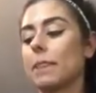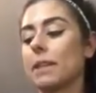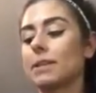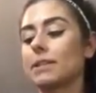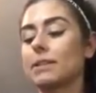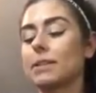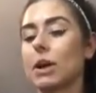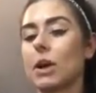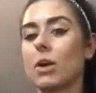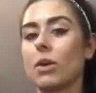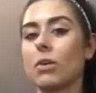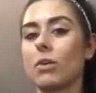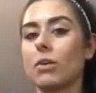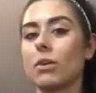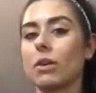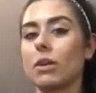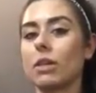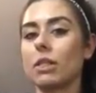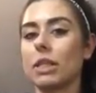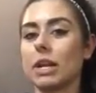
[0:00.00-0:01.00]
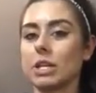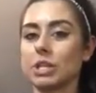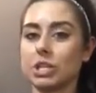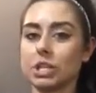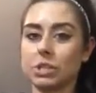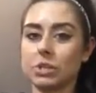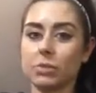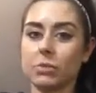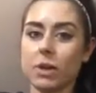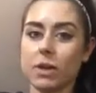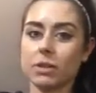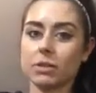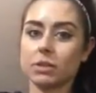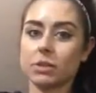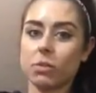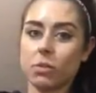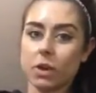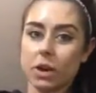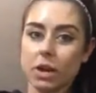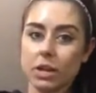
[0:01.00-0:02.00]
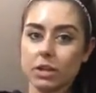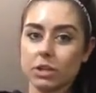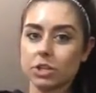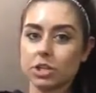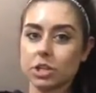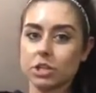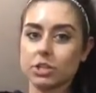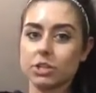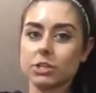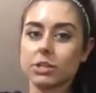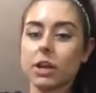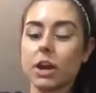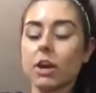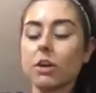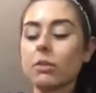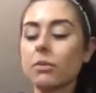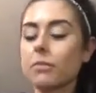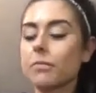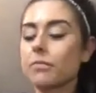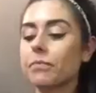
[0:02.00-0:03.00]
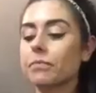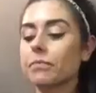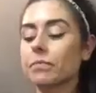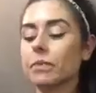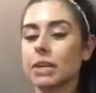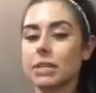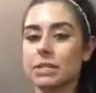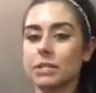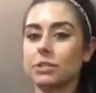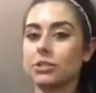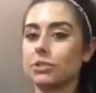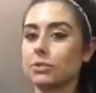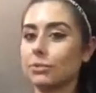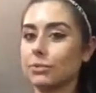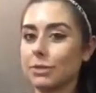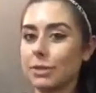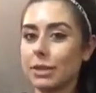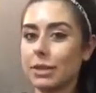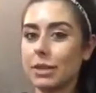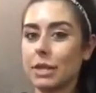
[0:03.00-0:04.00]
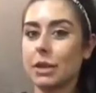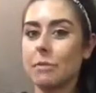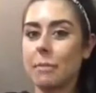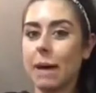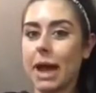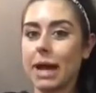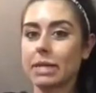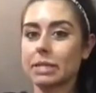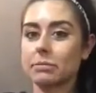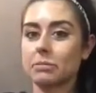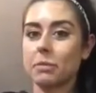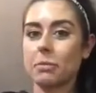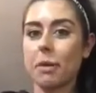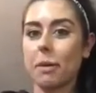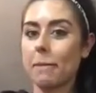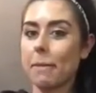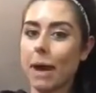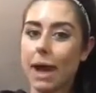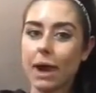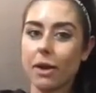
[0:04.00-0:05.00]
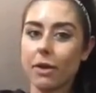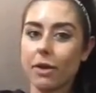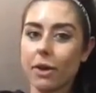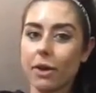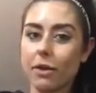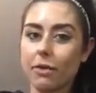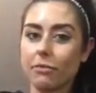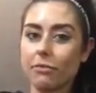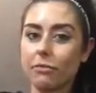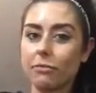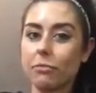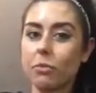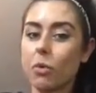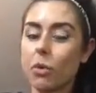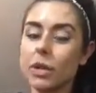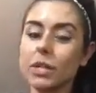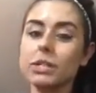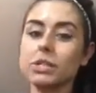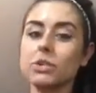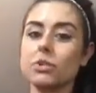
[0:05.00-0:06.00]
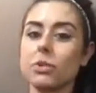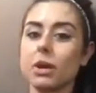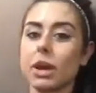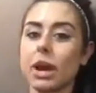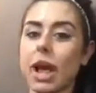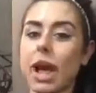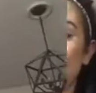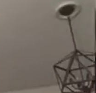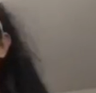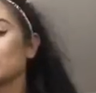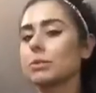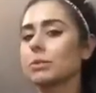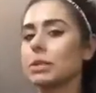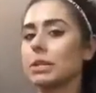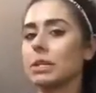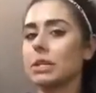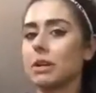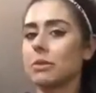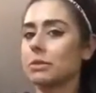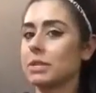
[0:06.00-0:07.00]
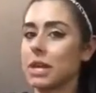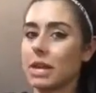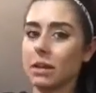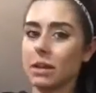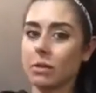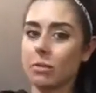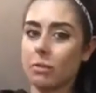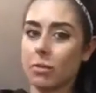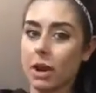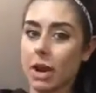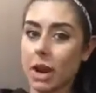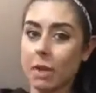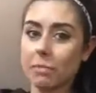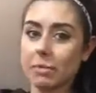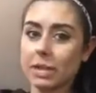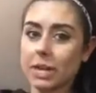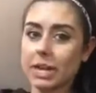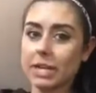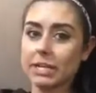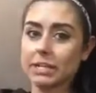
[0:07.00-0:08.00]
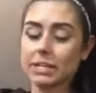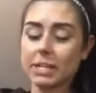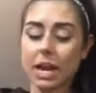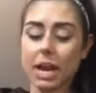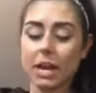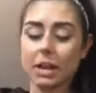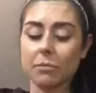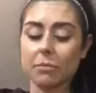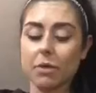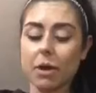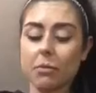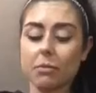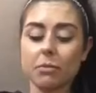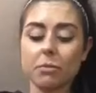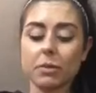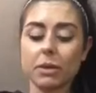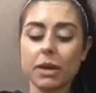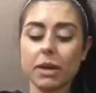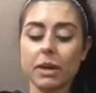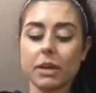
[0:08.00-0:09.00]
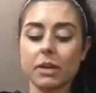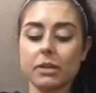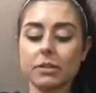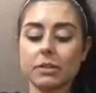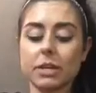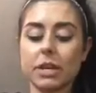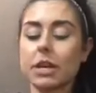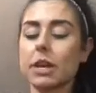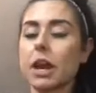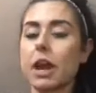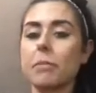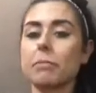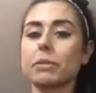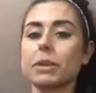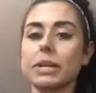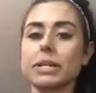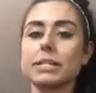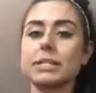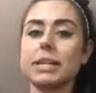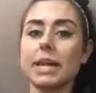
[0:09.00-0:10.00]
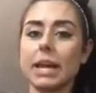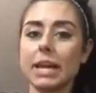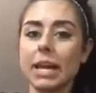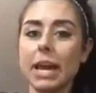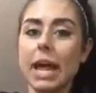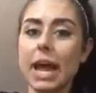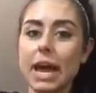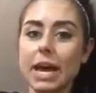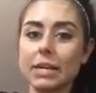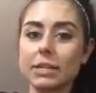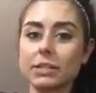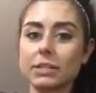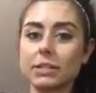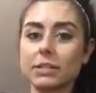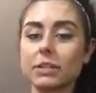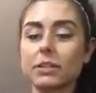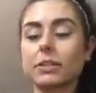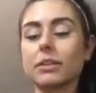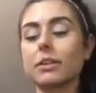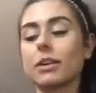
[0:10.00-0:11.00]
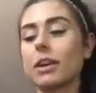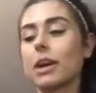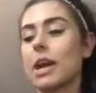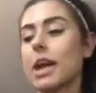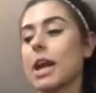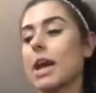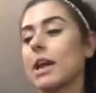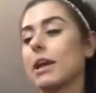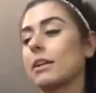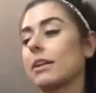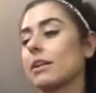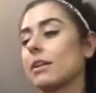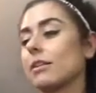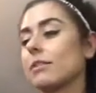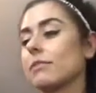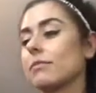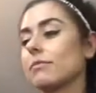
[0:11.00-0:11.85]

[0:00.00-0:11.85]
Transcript: So that's just the way the scoring of the judges go. That's the maximum amount of points you can have. There's really no telling what I placed. I could probably tell you I placed dead last and